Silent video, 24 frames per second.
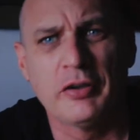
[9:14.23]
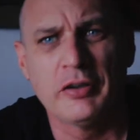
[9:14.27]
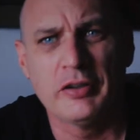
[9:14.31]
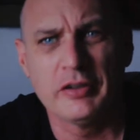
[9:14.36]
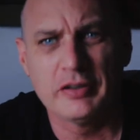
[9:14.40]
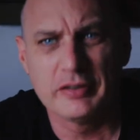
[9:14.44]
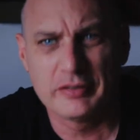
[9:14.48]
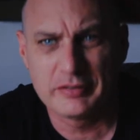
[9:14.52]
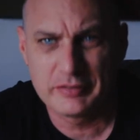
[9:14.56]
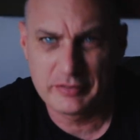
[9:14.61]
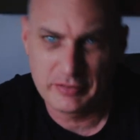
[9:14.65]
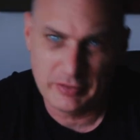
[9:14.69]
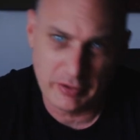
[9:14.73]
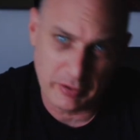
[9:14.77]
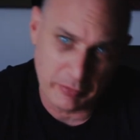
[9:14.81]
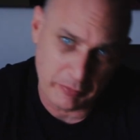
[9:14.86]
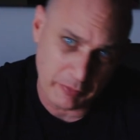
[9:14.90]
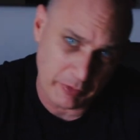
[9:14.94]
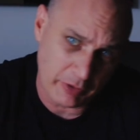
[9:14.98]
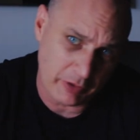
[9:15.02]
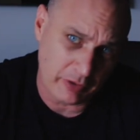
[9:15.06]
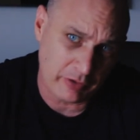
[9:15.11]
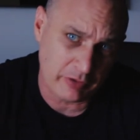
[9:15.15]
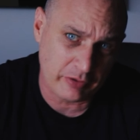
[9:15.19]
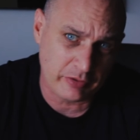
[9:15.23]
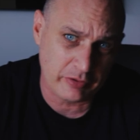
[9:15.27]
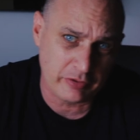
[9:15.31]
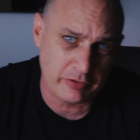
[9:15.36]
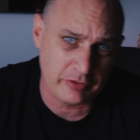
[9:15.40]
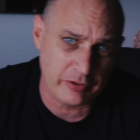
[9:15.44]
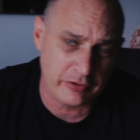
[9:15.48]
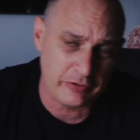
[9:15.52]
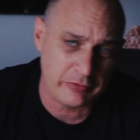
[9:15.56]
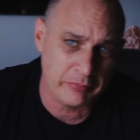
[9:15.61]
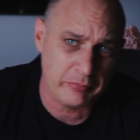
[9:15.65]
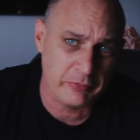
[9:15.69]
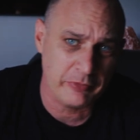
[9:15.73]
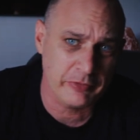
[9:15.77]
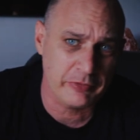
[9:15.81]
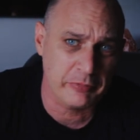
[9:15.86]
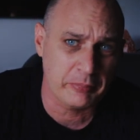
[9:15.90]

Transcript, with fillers: a little bit of Christmas